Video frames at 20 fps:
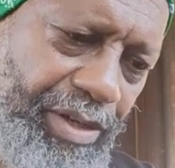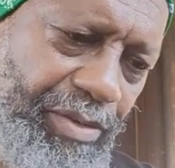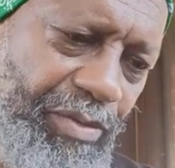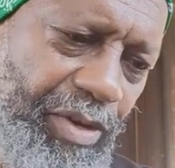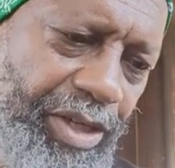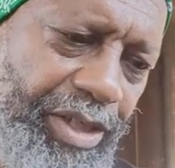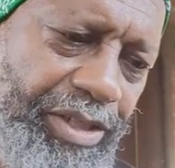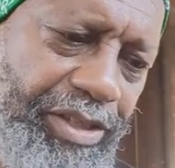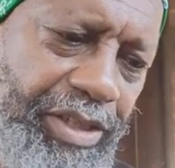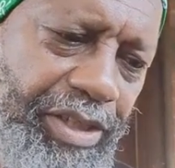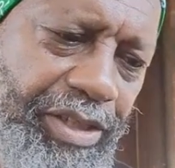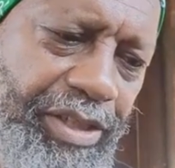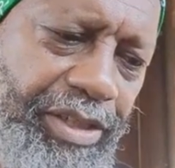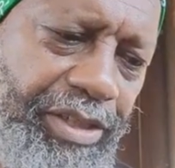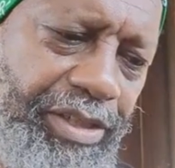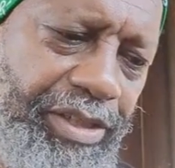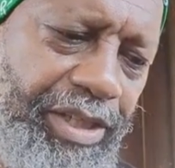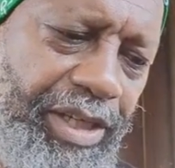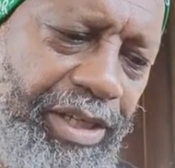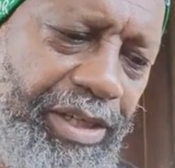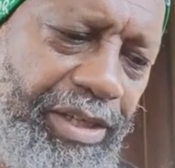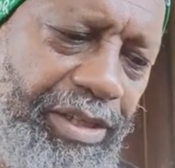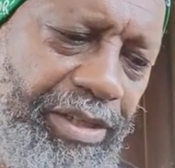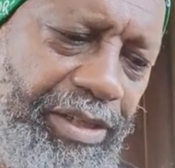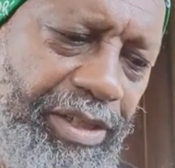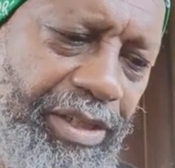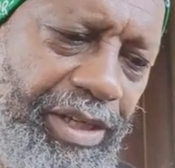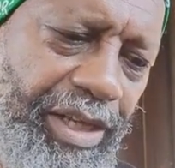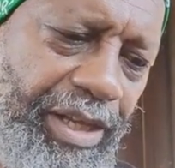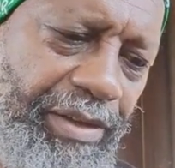Why does India take
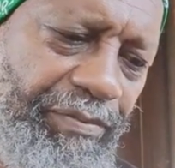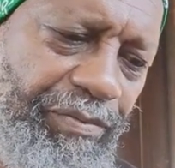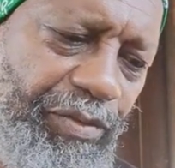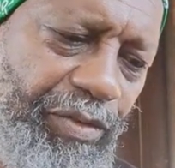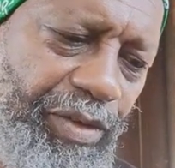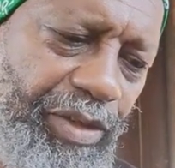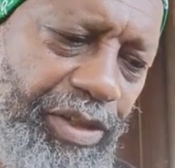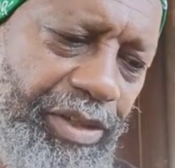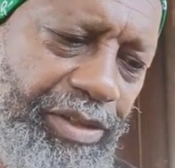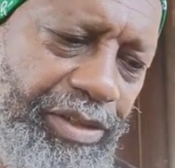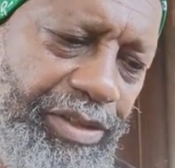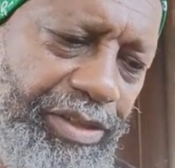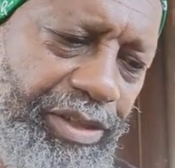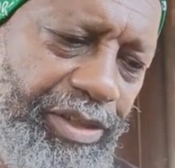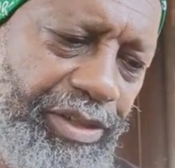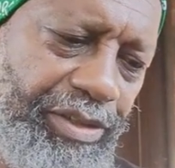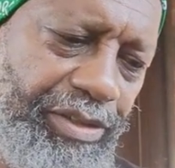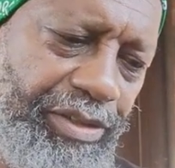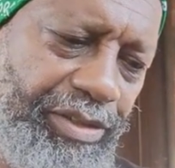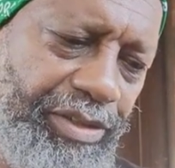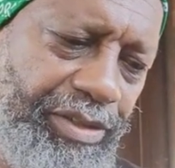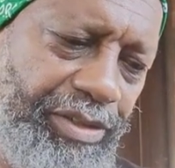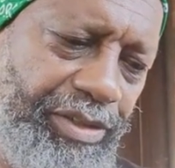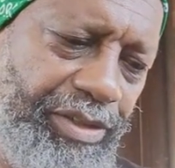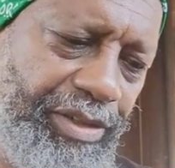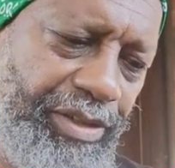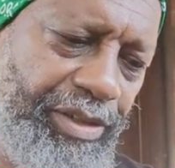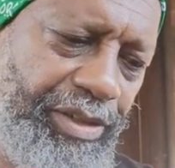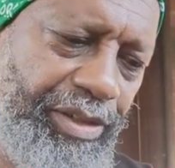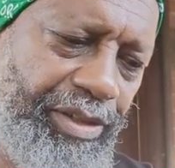claim for
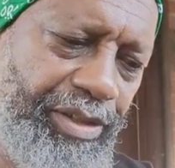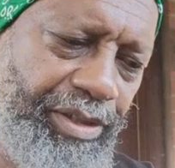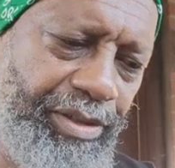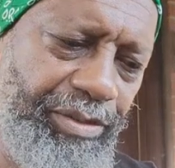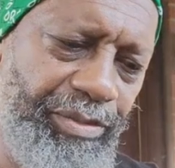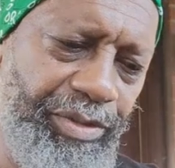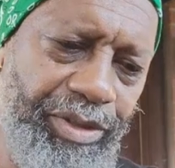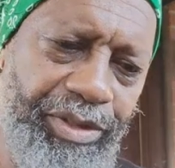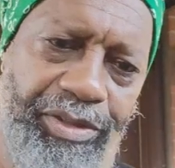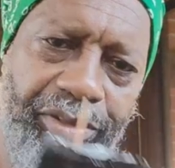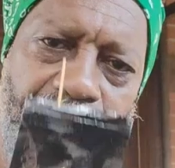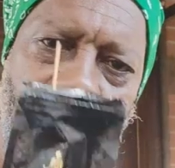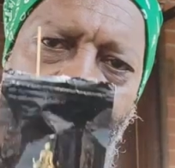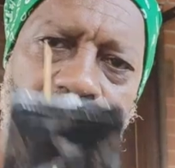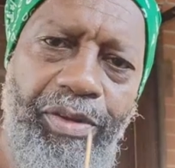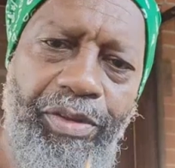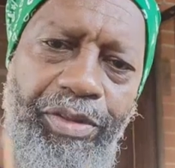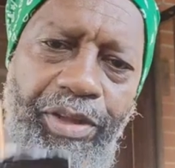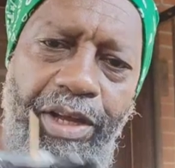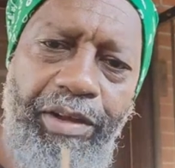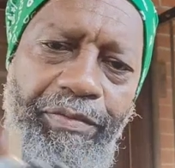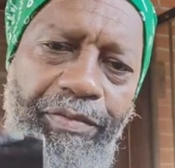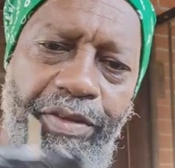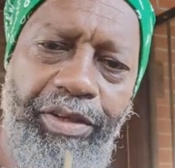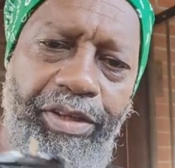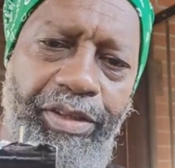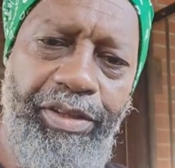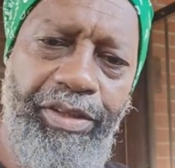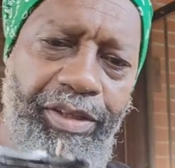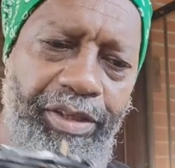incense when it's a North
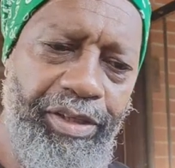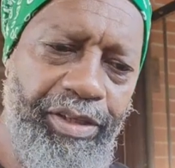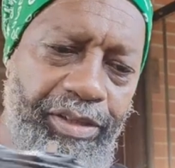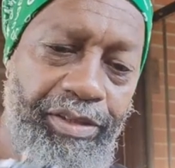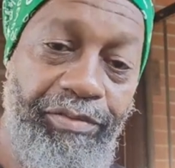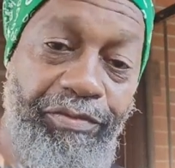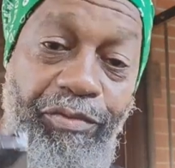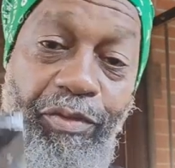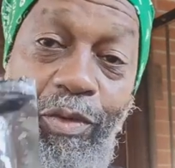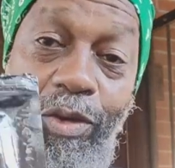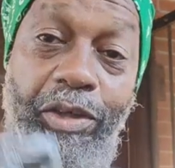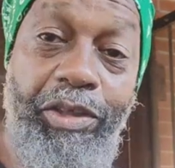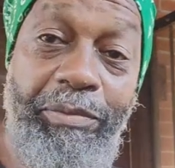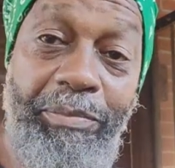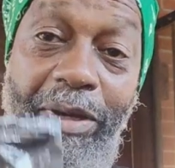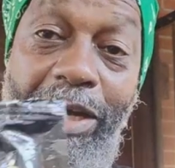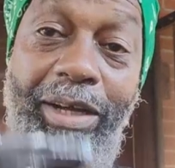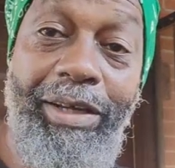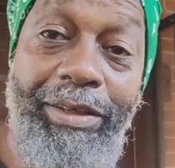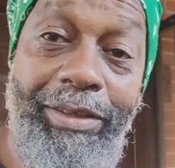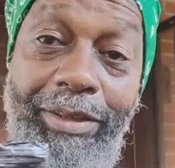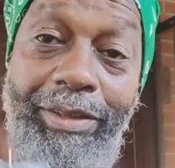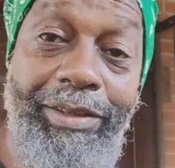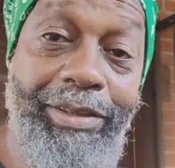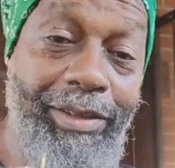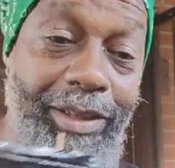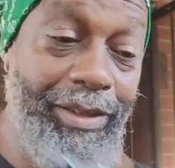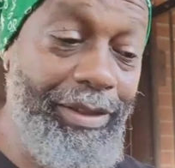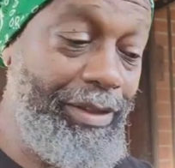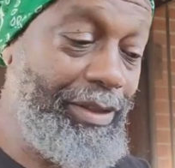African thing? For my
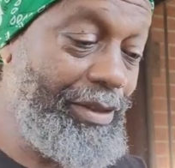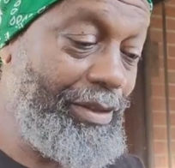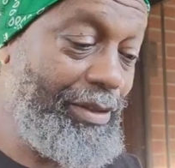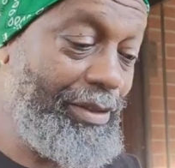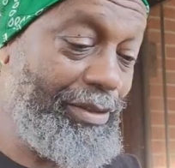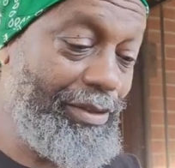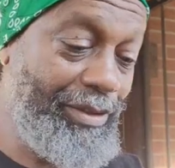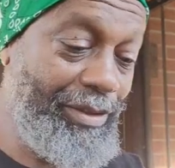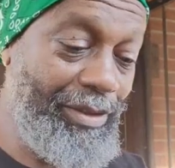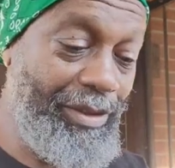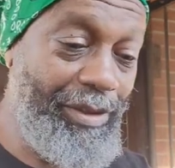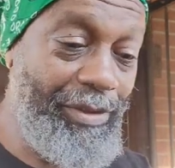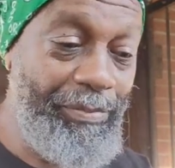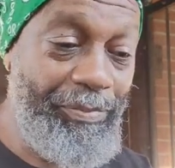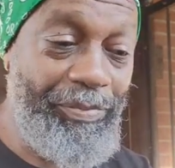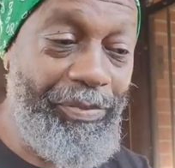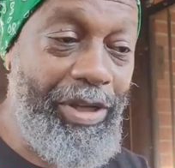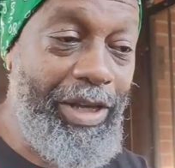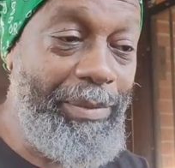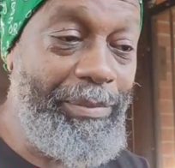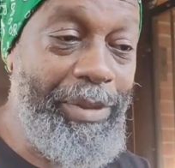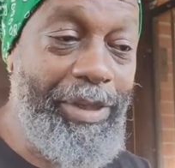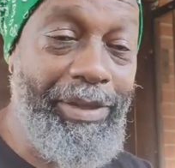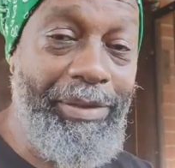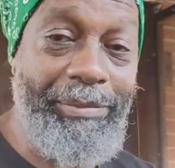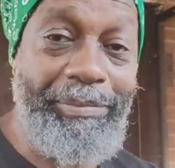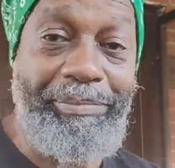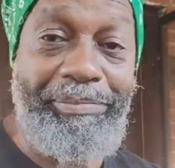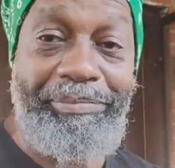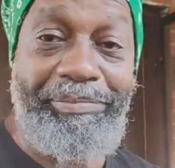understanding is, I
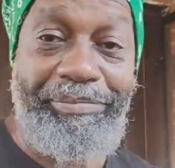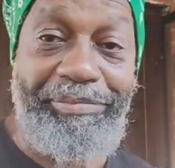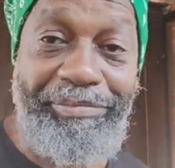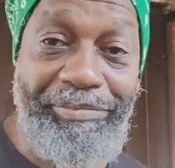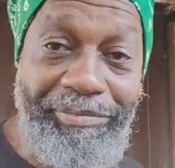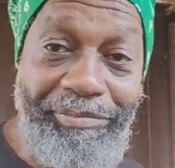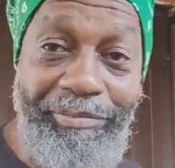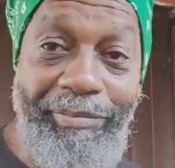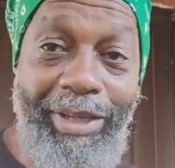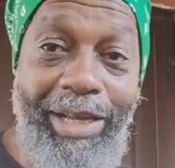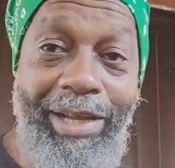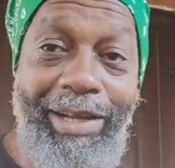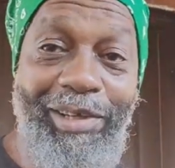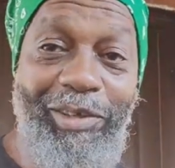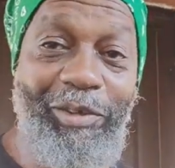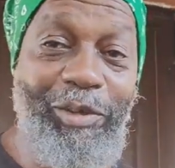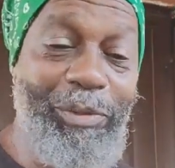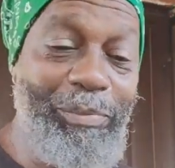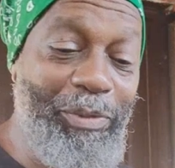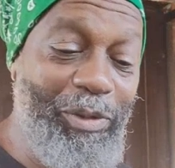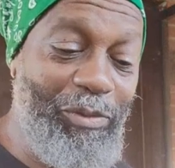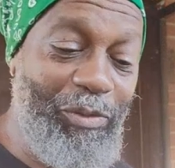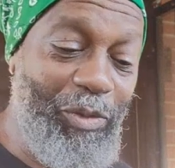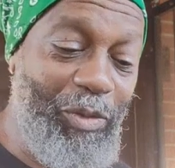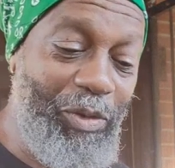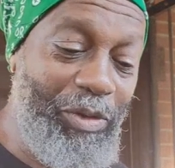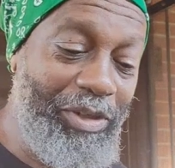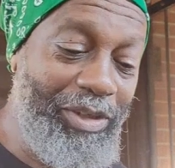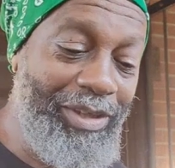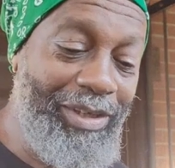mean, I could be
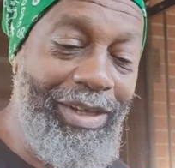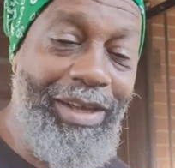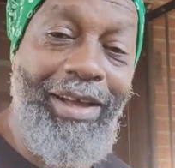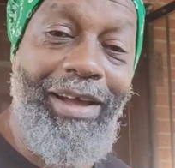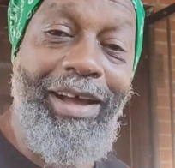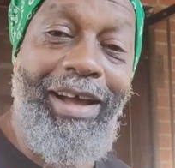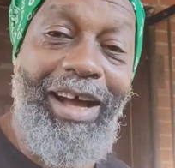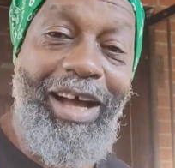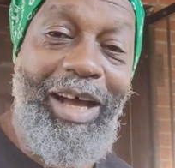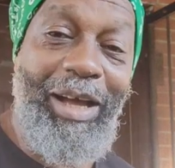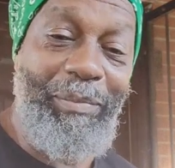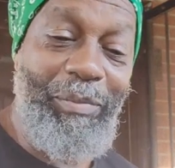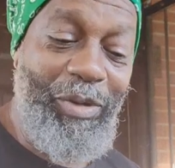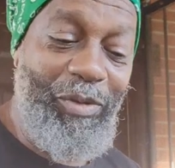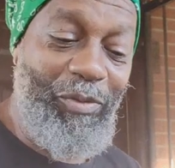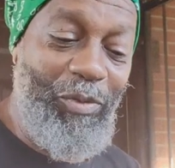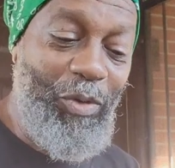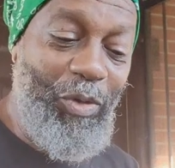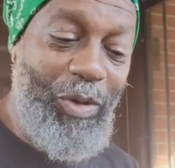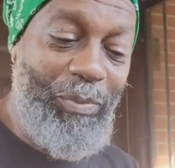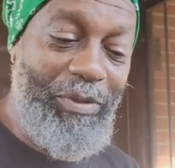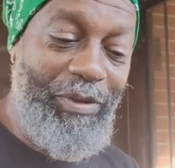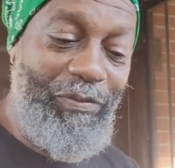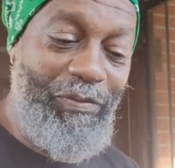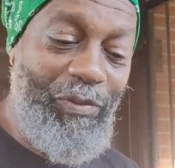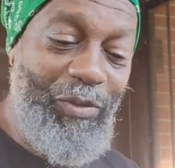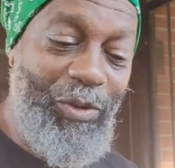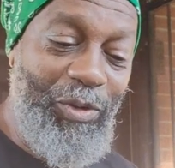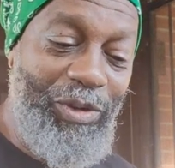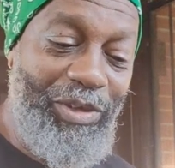wrong. I've been wrong
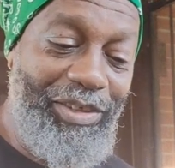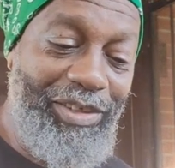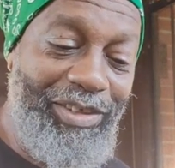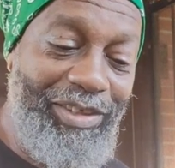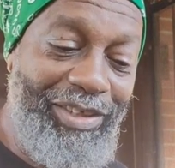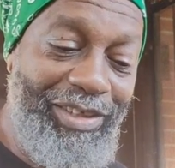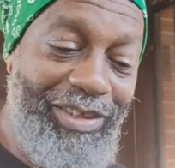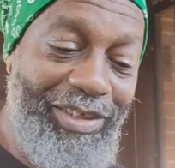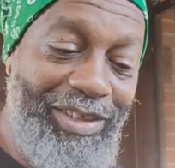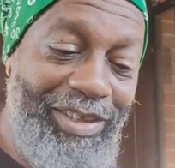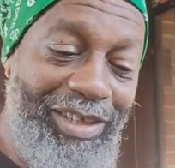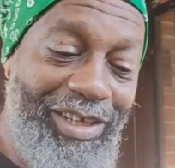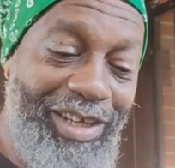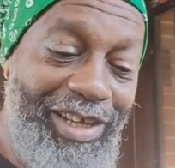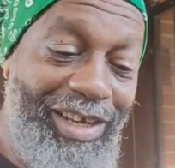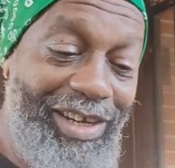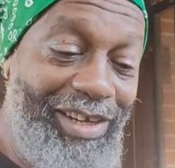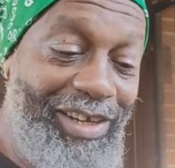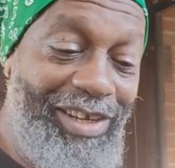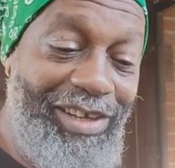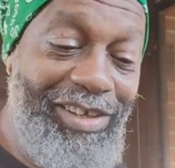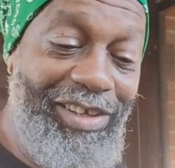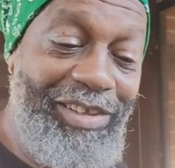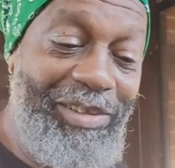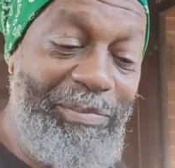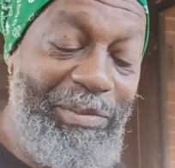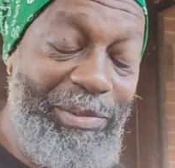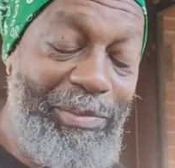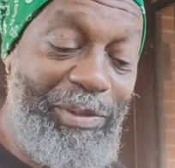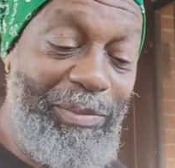before. And a lot of
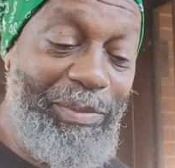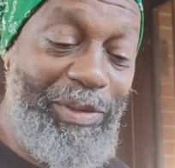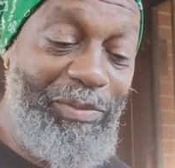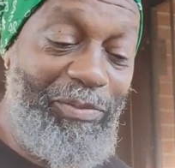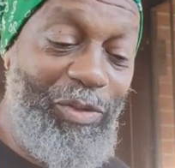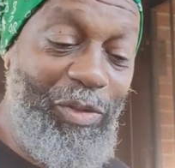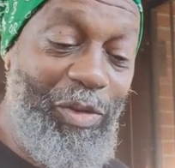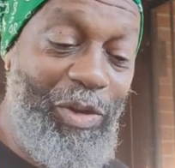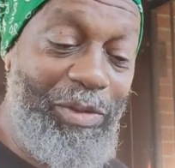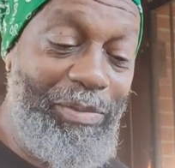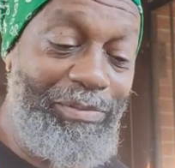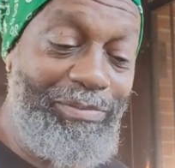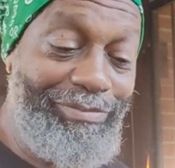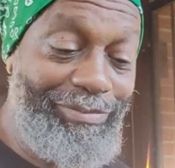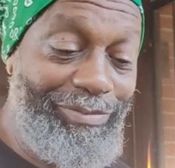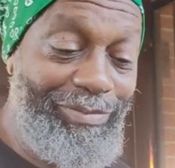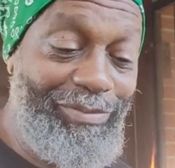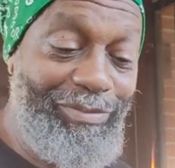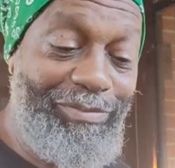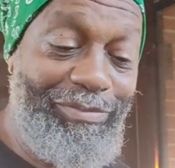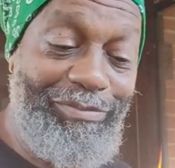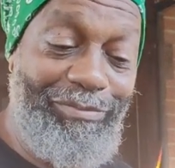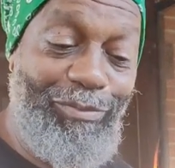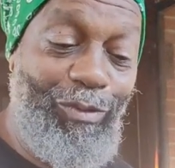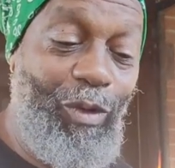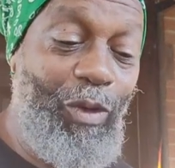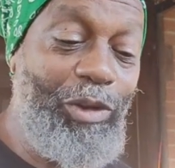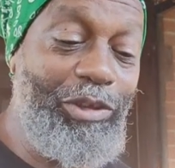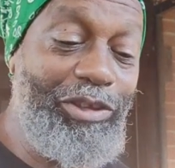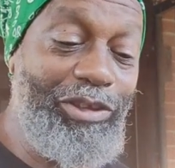other people have been wrong
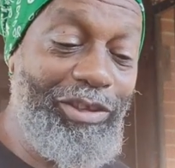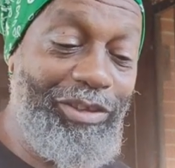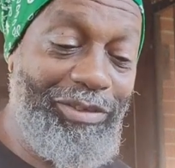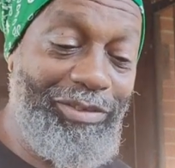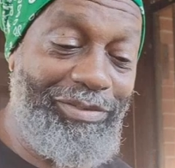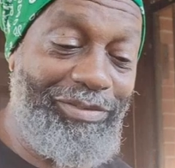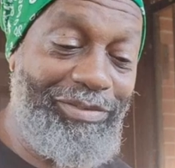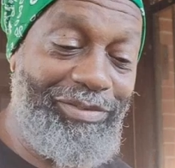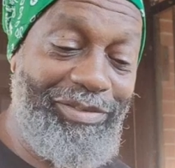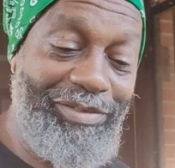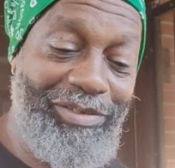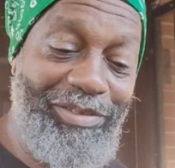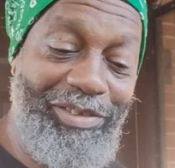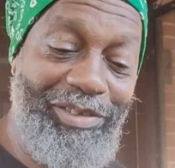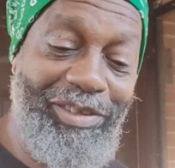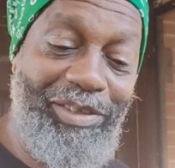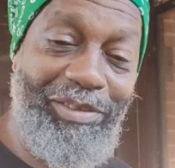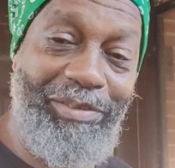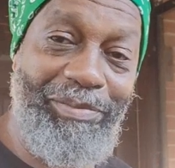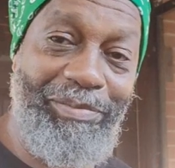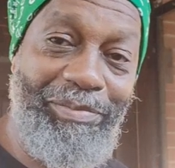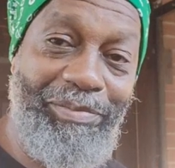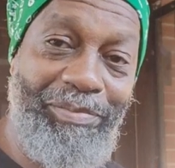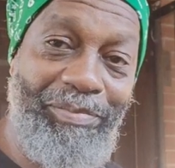also, you know.